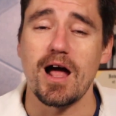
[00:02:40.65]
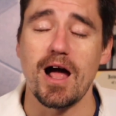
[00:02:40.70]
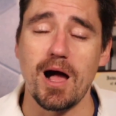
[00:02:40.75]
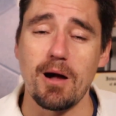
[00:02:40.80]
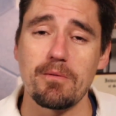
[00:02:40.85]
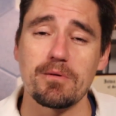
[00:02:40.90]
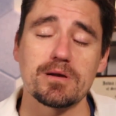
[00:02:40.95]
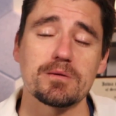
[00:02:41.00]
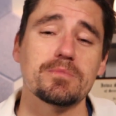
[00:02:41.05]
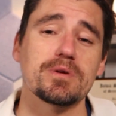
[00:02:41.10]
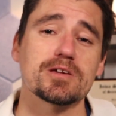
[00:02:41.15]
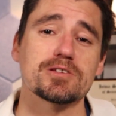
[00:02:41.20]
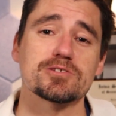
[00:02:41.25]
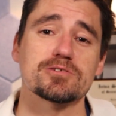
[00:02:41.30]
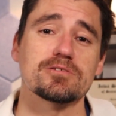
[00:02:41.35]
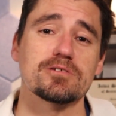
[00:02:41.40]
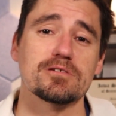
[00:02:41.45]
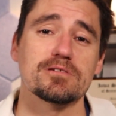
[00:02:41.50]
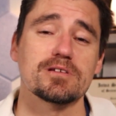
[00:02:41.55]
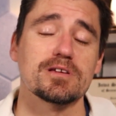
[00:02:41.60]
I wanna make
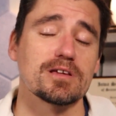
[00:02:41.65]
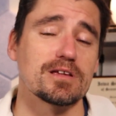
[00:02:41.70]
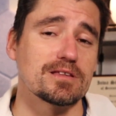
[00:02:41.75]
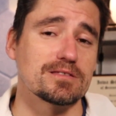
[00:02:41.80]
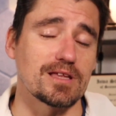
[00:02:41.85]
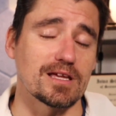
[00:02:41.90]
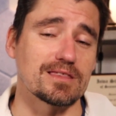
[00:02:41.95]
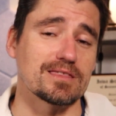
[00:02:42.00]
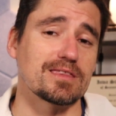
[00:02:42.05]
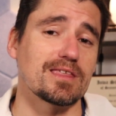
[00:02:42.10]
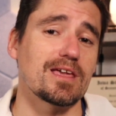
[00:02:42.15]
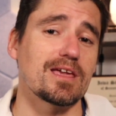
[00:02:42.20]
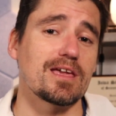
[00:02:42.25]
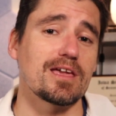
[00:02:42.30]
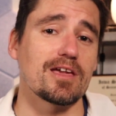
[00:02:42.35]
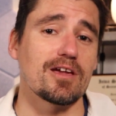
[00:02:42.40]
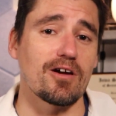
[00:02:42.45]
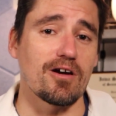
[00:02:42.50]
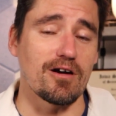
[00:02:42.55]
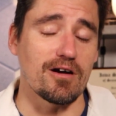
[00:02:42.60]
sure that
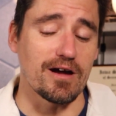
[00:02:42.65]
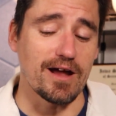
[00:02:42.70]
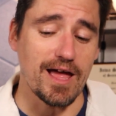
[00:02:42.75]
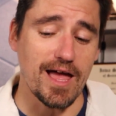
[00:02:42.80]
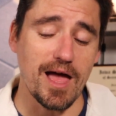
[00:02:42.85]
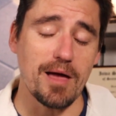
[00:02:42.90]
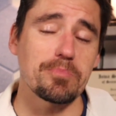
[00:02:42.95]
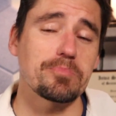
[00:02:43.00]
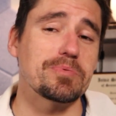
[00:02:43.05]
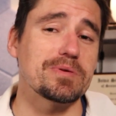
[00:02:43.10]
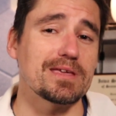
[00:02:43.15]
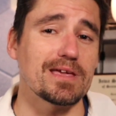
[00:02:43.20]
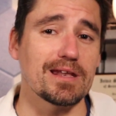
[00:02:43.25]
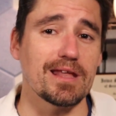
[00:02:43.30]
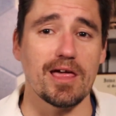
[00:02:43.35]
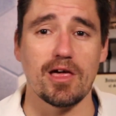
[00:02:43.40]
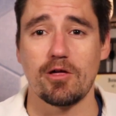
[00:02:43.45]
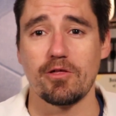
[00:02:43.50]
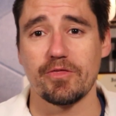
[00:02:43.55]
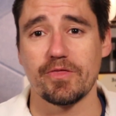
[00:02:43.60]
they are happy and
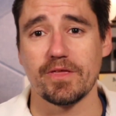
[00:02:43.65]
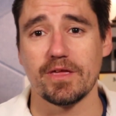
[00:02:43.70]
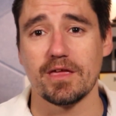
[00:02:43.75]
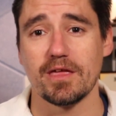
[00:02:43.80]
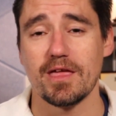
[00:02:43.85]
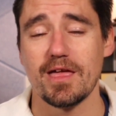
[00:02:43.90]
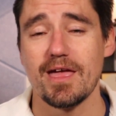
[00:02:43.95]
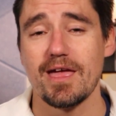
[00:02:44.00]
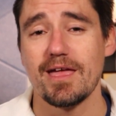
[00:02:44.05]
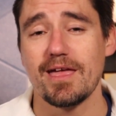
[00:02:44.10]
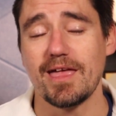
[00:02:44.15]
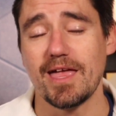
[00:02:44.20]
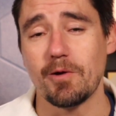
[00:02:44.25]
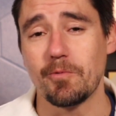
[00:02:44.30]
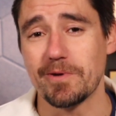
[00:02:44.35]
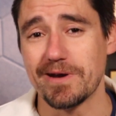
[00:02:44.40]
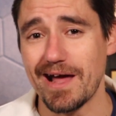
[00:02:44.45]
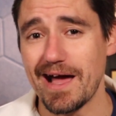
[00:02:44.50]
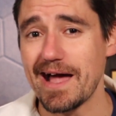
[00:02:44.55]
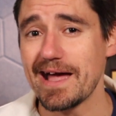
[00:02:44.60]
healthy, and
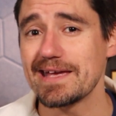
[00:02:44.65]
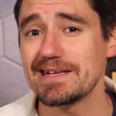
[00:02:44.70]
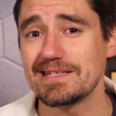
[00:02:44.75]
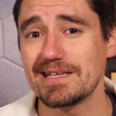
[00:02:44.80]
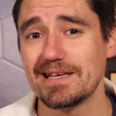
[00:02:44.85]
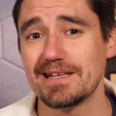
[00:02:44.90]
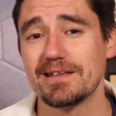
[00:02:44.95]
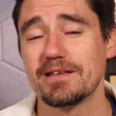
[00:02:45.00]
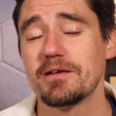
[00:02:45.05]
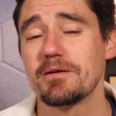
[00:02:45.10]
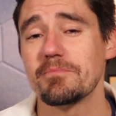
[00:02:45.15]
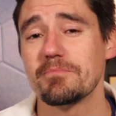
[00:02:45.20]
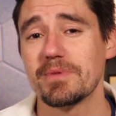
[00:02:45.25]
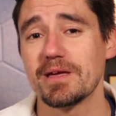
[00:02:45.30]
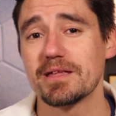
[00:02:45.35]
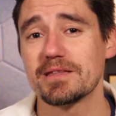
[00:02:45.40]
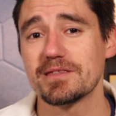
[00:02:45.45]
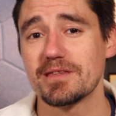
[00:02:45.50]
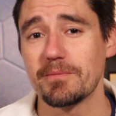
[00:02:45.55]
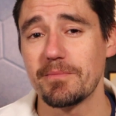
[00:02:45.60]
what I did
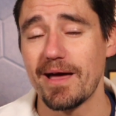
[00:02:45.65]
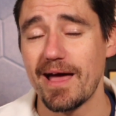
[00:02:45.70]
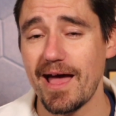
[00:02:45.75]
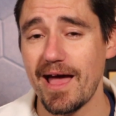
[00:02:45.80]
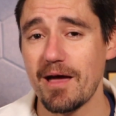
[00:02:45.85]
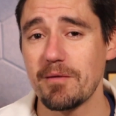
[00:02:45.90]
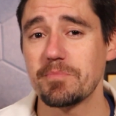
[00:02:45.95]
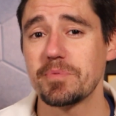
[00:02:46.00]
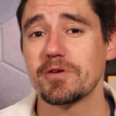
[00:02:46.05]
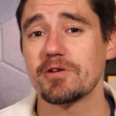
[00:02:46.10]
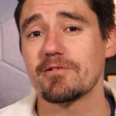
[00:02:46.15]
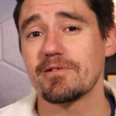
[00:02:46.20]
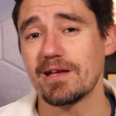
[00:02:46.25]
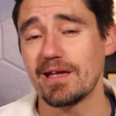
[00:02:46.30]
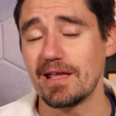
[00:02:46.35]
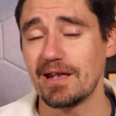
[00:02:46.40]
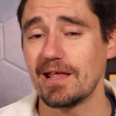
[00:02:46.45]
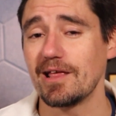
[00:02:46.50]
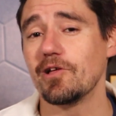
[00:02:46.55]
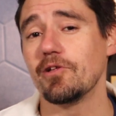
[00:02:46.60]
makes them happier
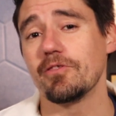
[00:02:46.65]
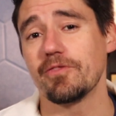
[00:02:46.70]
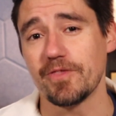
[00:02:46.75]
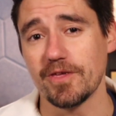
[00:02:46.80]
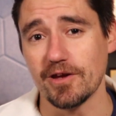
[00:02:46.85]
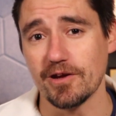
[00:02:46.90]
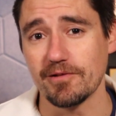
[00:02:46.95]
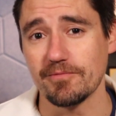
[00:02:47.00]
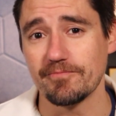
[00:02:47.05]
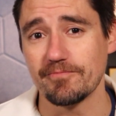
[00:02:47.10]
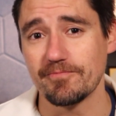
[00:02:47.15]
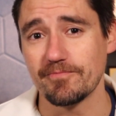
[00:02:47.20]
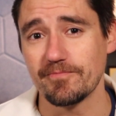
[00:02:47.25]
and healthier.